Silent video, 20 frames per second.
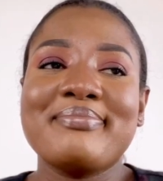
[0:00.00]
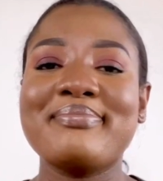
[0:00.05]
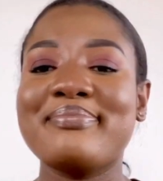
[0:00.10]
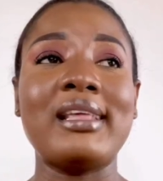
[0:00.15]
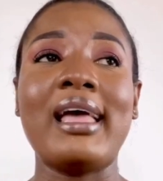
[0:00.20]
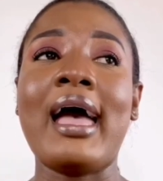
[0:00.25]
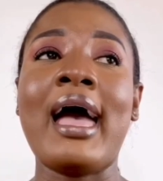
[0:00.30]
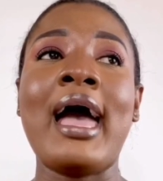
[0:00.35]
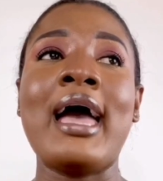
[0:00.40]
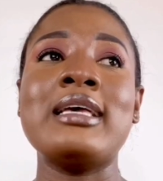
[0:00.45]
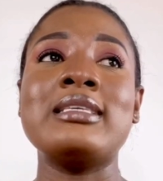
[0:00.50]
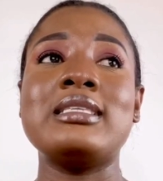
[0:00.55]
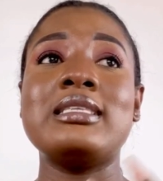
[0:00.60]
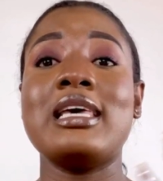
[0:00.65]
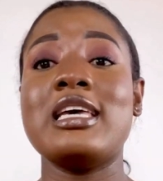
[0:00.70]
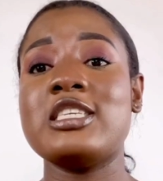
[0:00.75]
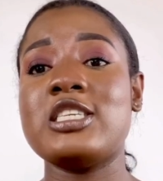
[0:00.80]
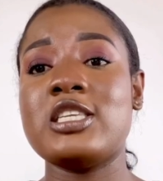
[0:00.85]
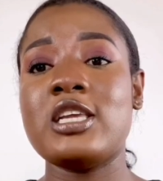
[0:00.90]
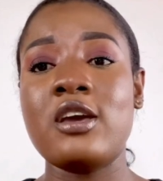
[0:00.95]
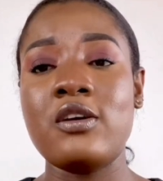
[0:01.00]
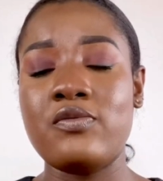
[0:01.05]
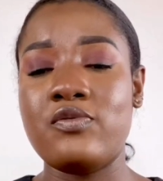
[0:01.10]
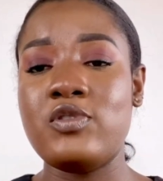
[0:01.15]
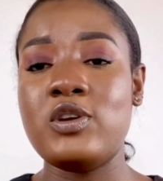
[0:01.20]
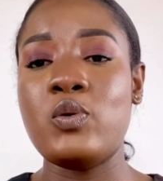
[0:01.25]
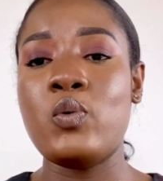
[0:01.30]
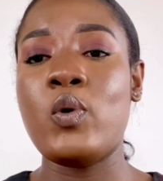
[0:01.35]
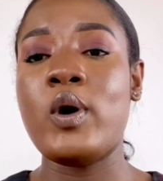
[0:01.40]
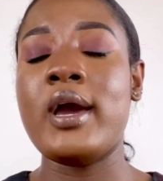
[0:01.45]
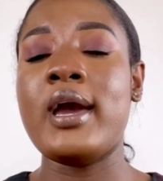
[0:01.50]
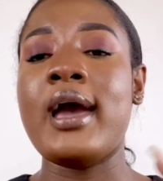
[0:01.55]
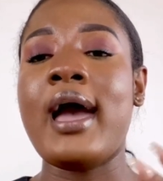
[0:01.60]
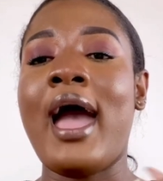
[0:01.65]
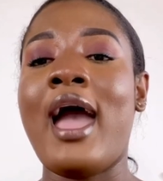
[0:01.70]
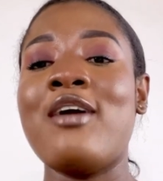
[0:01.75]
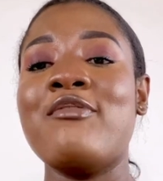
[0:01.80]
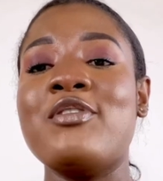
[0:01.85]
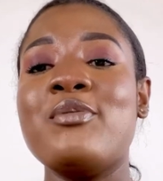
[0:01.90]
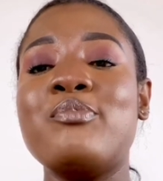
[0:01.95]
I searched everywhere.
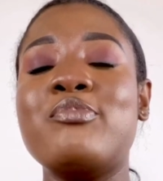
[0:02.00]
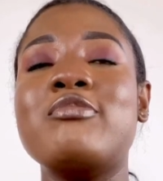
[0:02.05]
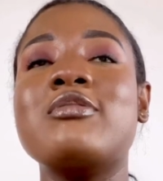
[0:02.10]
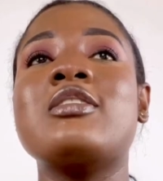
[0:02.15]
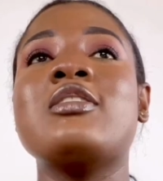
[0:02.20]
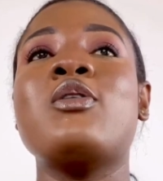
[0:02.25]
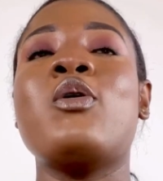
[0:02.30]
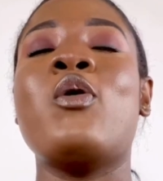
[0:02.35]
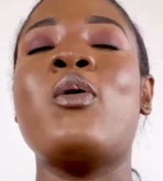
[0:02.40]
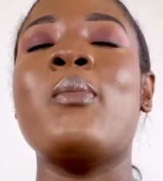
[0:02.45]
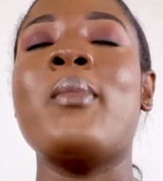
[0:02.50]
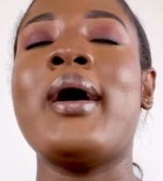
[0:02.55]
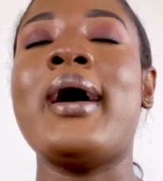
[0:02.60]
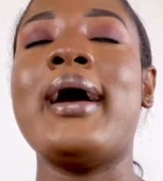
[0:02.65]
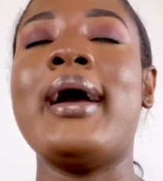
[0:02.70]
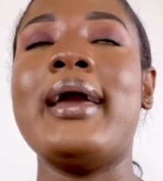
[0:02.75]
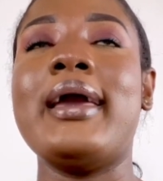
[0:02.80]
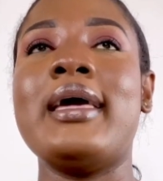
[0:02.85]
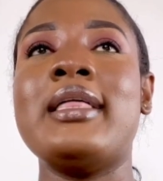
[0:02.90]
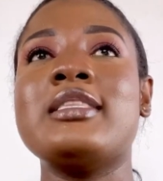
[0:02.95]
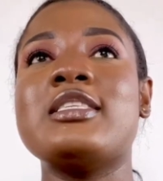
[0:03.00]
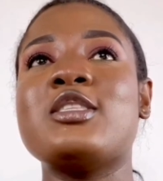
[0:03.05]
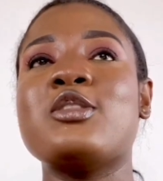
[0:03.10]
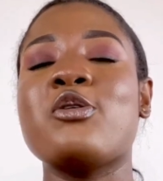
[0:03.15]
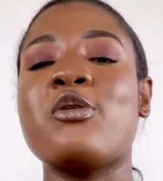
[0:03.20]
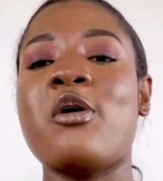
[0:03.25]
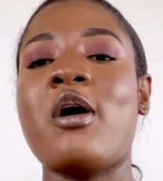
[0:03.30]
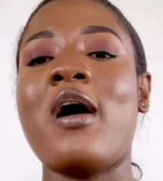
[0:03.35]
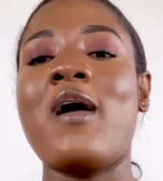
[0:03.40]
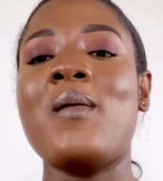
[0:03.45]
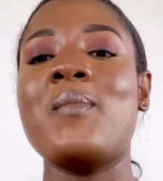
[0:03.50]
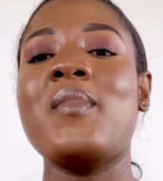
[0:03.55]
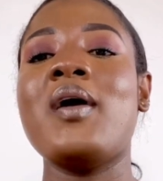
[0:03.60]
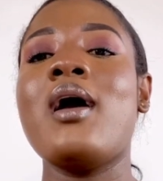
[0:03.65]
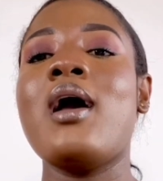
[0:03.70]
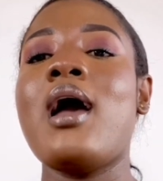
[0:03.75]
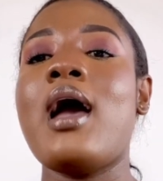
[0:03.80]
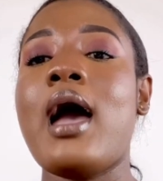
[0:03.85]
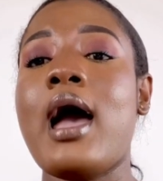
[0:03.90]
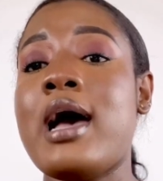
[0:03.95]
I even put it on my Instagram
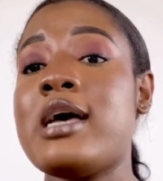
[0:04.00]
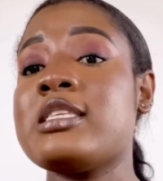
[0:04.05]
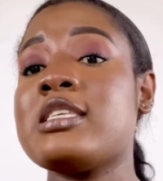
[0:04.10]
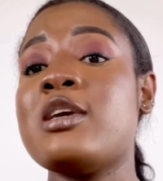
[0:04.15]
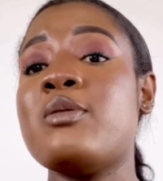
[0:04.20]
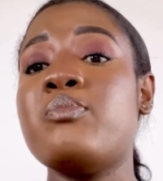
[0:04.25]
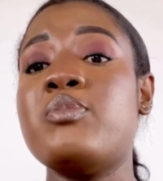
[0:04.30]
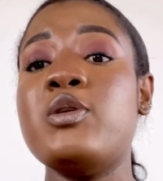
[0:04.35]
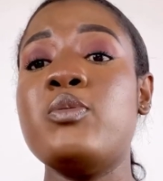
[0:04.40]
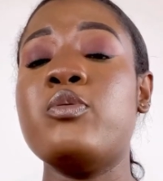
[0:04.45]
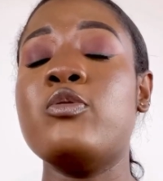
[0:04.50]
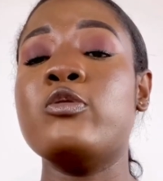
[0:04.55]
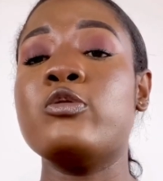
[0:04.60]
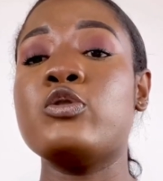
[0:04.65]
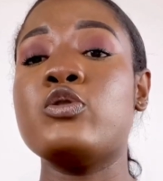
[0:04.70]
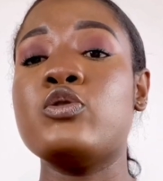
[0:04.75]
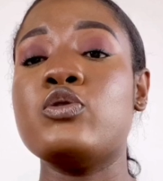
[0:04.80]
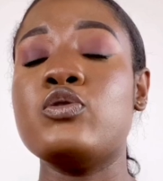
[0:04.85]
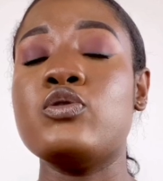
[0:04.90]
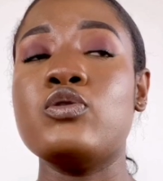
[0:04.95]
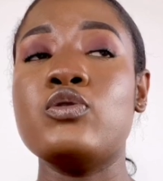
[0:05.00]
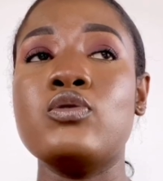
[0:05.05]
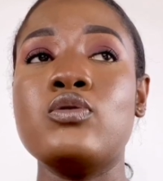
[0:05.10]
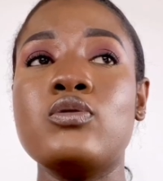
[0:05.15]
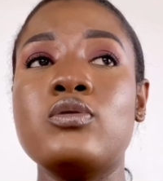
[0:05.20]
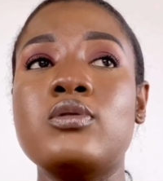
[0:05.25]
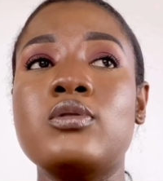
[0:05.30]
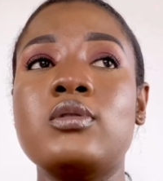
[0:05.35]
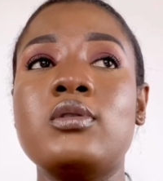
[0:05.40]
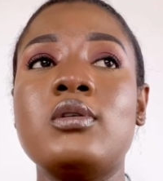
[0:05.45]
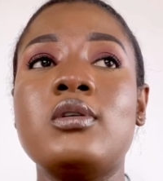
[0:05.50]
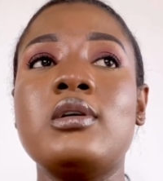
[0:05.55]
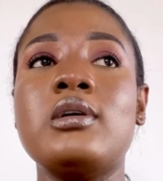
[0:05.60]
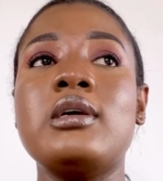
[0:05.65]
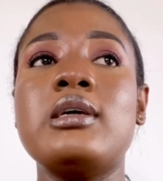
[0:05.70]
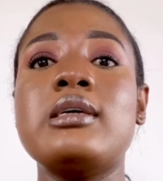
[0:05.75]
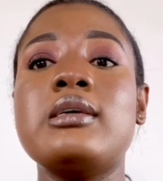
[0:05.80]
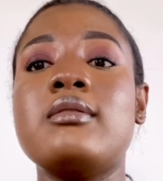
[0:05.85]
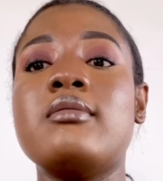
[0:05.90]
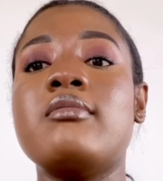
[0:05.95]
asking people to
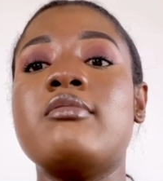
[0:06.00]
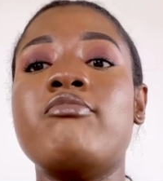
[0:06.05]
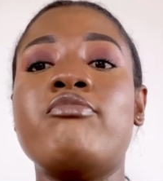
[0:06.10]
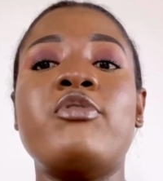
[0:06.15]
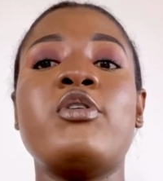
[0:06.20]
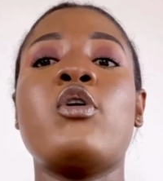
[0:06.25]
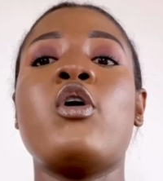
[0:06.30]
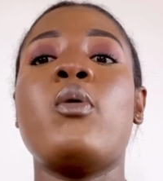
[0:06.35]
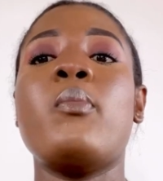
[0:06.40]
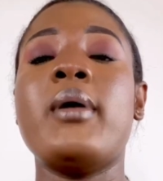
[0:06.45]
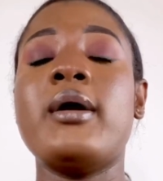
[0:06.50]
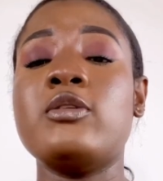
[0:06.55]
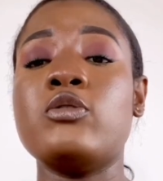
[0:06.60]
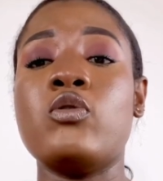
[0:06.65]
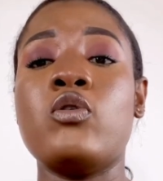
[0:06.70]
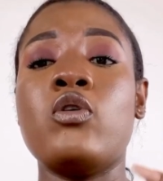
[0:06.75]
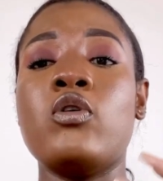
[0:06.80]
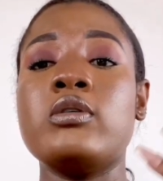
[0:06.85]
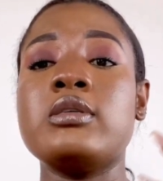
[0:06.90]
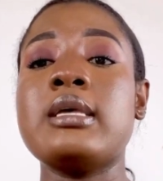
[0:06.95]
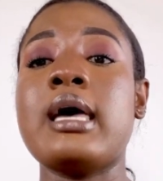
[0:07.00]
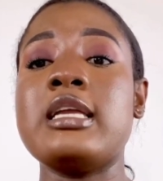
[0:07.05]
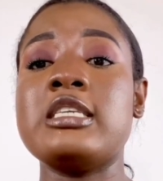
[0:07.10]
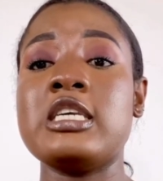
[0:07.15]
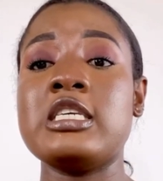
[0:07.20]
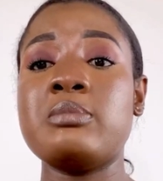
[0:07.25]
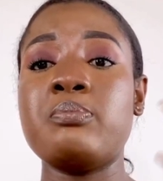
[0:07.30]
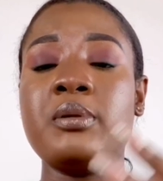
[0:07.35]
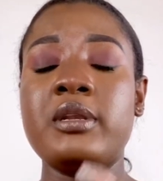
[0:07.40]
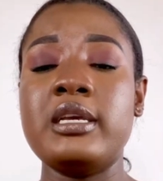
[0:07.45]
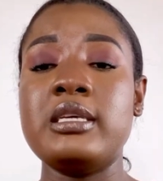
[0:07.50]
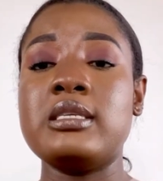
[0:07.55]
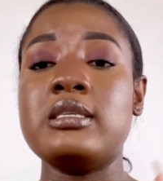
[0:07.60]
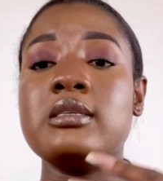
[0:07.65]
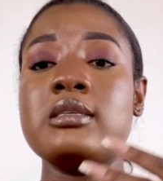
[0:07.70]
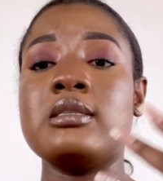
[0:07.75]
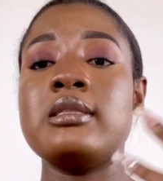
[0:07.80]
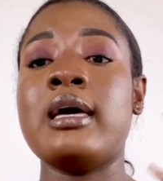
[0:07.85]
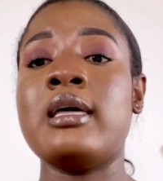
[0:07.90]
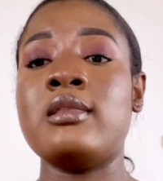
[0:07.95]
recommend or suggest
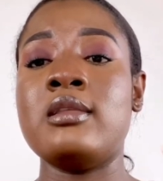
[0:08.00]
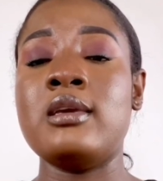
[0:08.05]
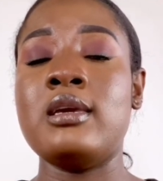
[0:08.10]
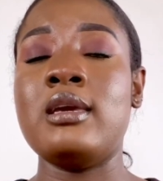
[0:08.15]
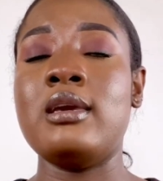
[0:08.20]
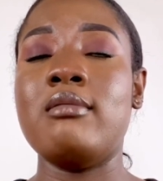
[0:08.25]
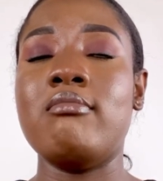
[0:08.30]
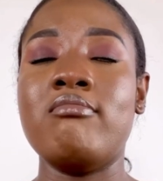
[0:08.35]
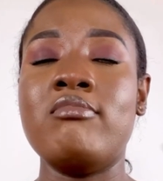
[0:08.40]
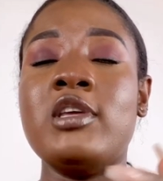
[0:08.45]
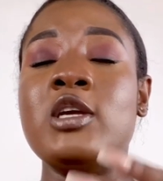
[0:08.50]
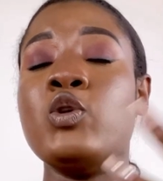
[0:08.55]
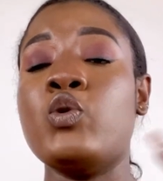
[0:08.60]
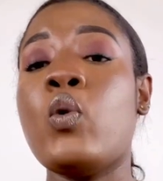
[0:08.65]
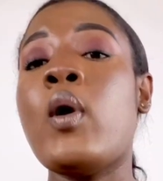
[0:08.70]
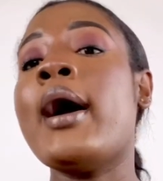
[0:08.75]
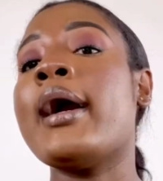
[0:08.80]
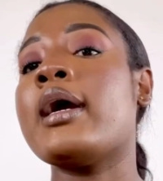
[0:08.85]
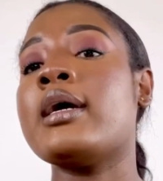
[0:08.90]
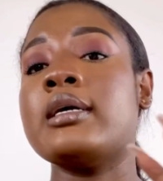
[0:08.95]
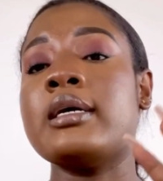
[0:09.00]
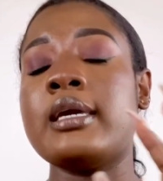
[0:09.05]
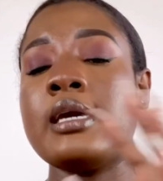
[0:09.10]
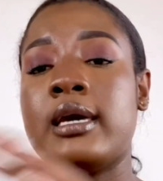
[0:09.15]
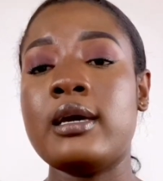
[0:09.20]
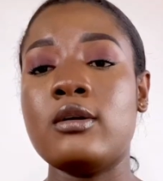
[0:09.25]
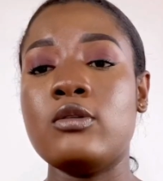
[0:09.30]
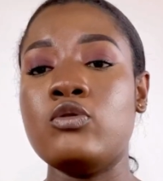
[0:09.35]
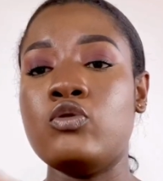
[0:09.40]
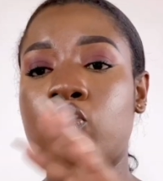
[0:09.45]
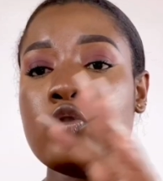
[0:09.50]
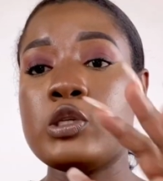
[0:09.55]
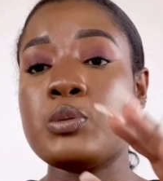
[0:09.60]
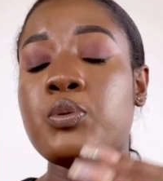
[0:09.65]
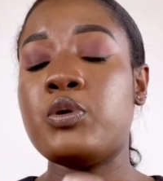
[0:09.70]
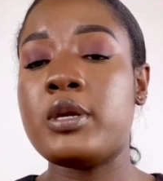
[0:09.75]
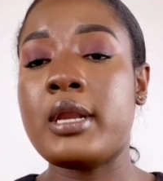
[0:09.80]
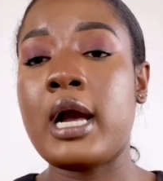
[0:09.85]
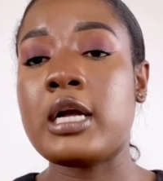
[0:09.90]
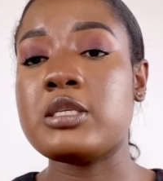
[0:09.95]
places that they know I can get those
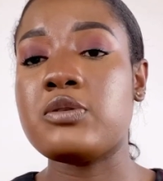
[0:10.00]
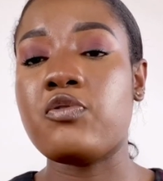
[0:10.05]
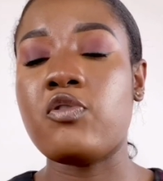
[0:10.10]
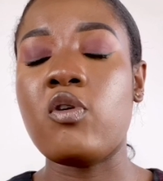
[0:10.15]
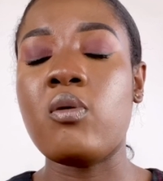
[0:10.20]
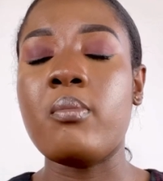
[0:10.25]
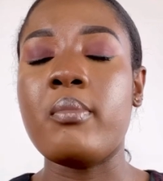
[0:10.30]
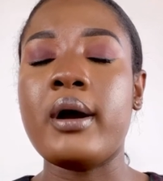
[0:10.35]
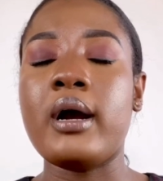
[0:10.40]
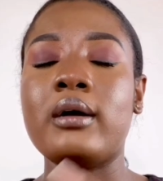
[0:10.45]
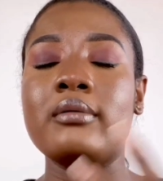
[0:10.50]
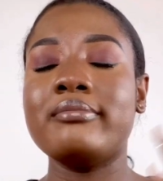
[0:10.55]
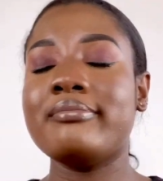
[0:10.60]
products from, but